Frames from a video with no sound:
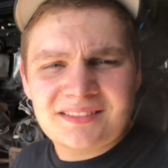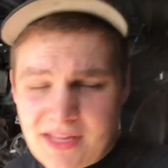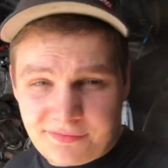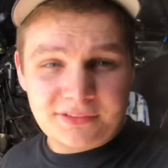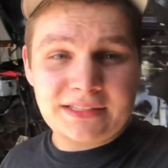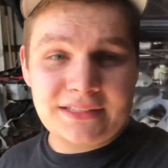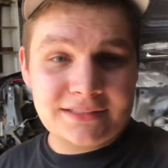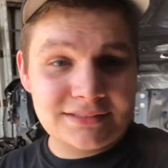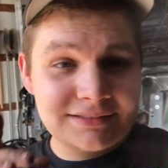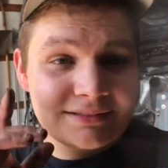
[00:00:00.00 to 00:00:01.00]

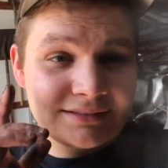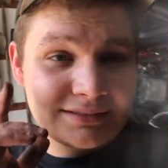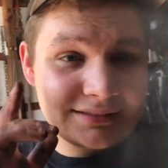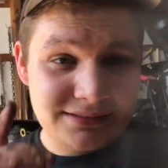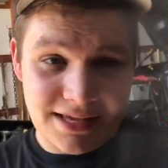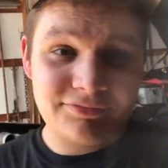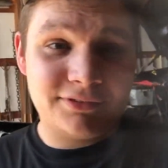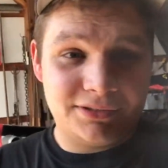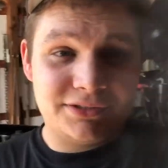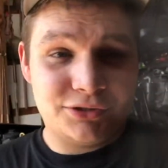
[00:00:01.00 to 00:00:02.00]
Definitely
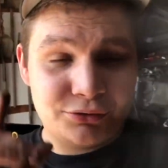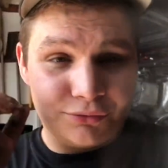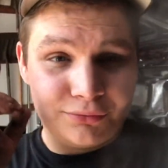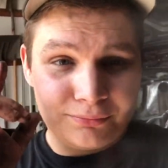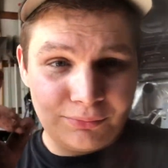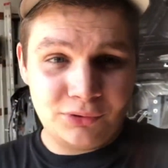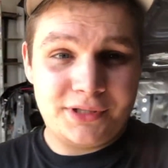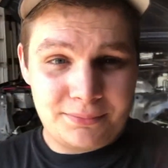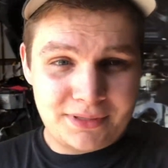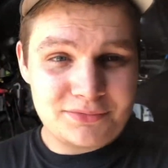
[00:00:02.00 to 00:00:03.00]
do pull
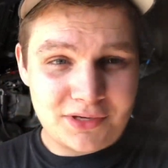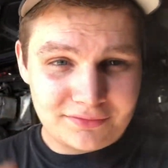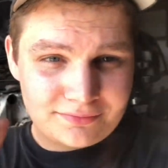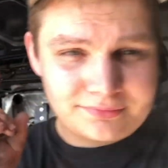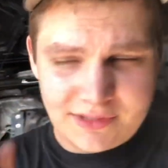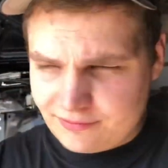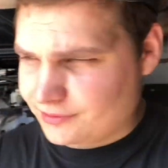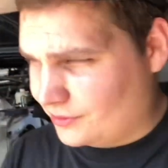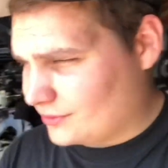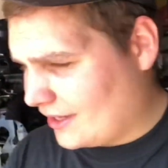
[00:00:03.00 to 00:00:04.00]
the up pipes off.
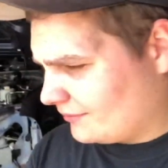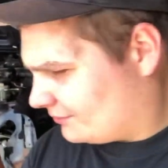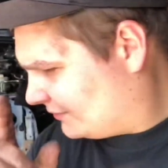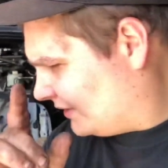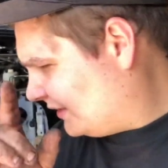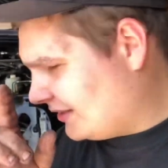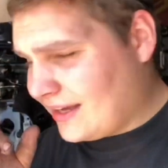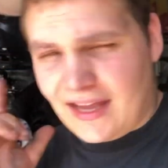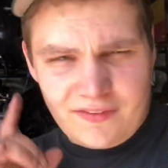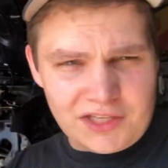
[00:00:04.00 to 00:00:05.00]
Definitely do that.
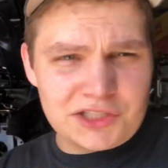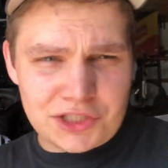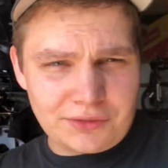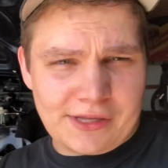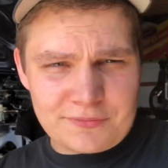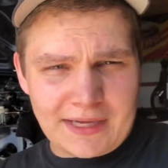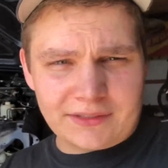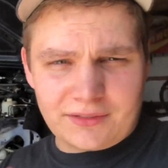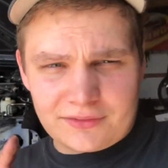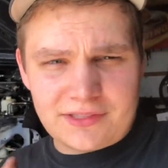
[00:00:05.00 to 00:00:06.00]
And the heat shield that's back
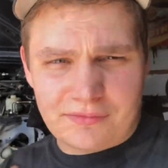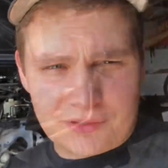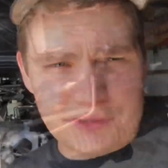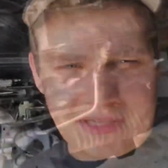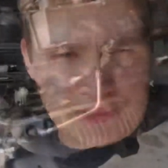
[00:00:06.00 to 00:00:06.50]
there. Definitely do